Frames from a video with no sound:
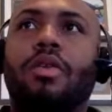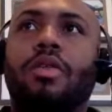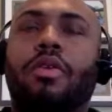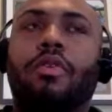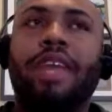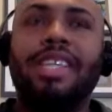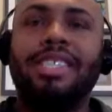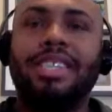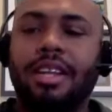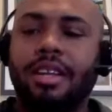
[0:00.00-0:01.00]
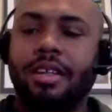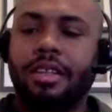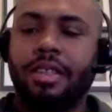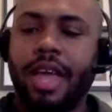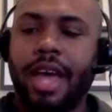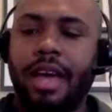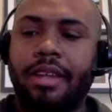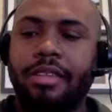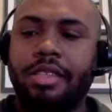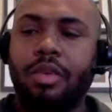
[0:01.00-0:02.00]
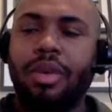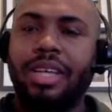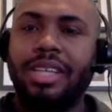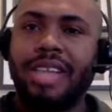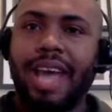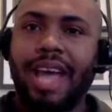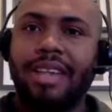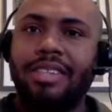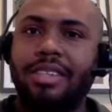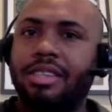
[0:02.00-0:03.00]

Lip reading: The reason that someone is taxed